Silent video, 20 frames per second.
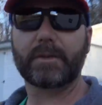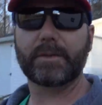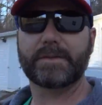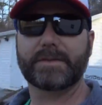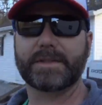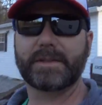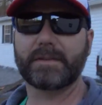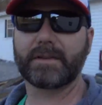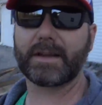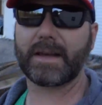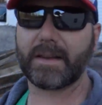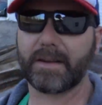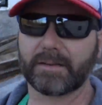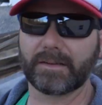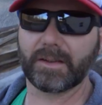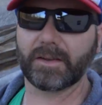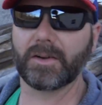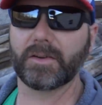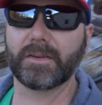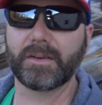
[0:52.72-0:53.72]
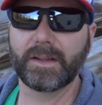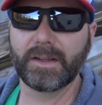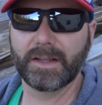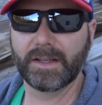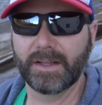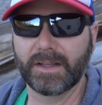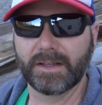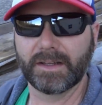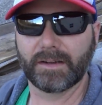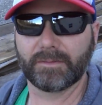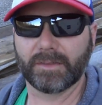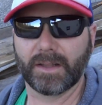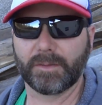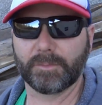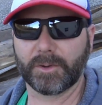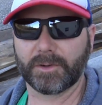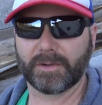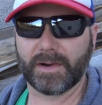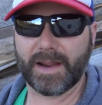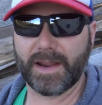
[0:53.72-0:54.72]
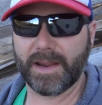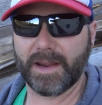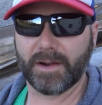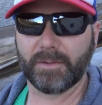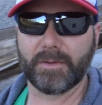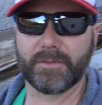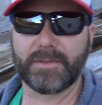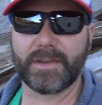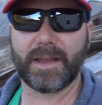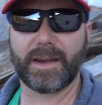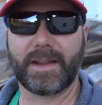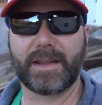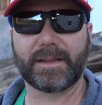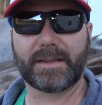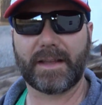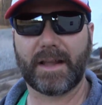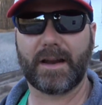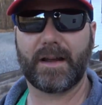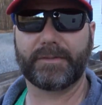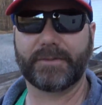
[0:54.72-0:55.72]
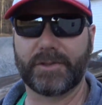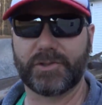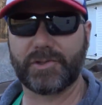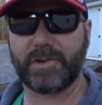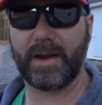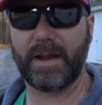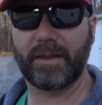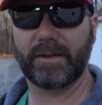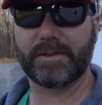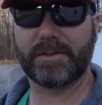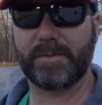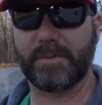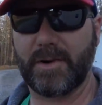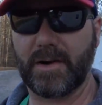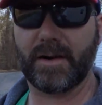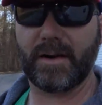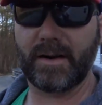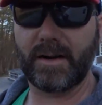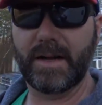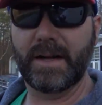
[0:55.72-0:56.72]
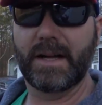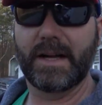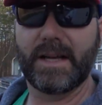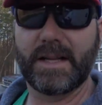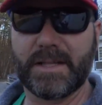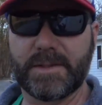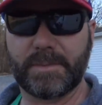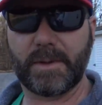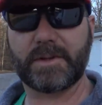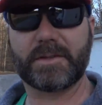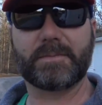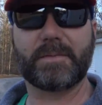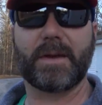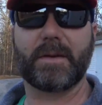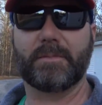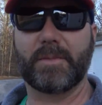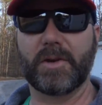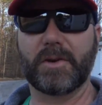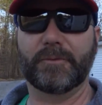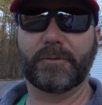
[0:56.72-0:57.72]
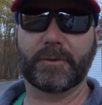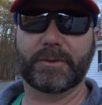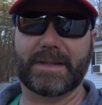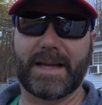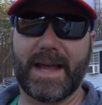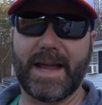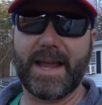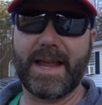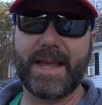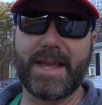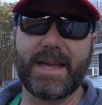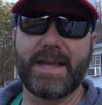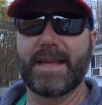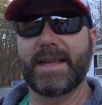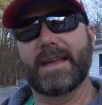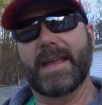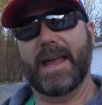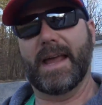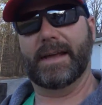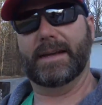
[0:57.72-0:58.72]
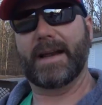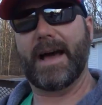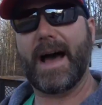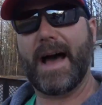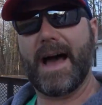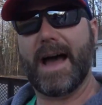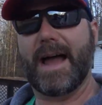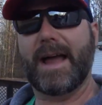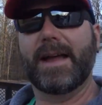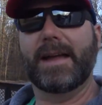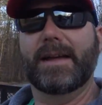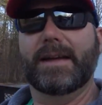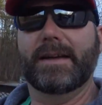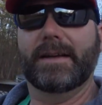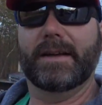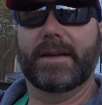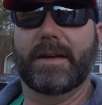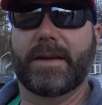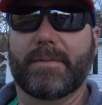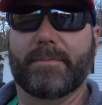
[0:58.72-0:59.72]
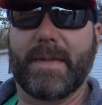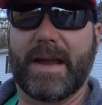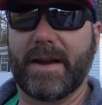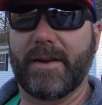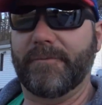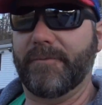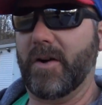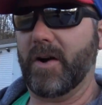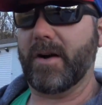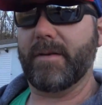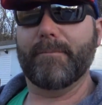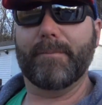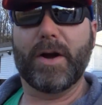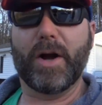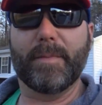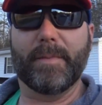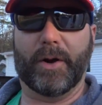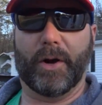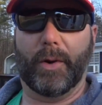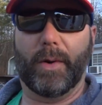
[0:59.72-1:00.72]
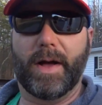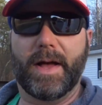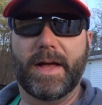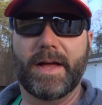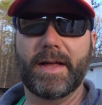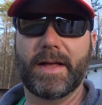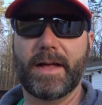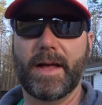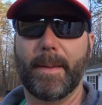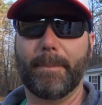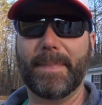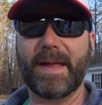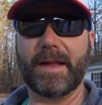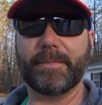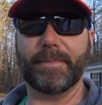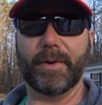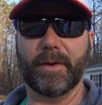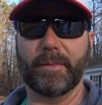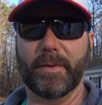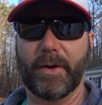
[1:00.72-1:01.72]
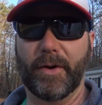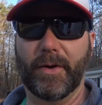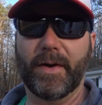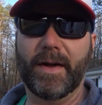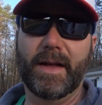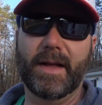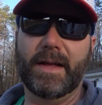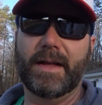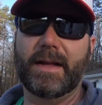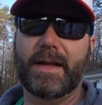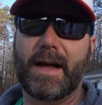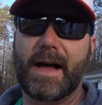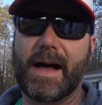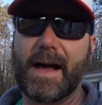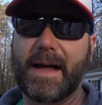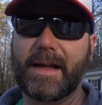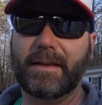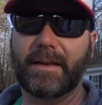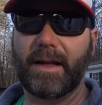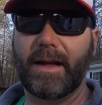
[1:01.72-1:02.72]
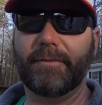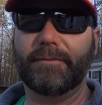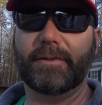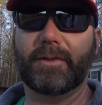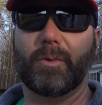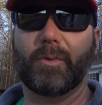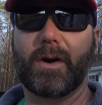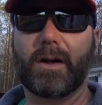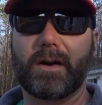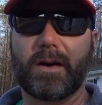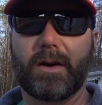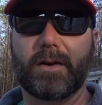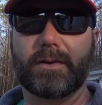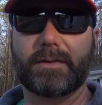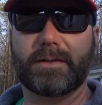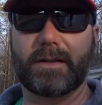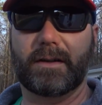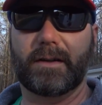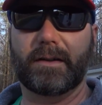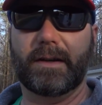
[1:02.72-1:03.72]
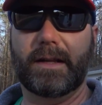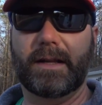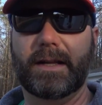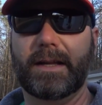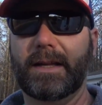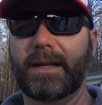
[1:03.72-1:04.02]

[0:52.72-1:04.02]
We still got our load of lumber right here. We've got to get that off the trailer tomorrow. It's supposed to be a beautiful day, and I made a farm boo-boo, a big boo-boo. I left the water hose on,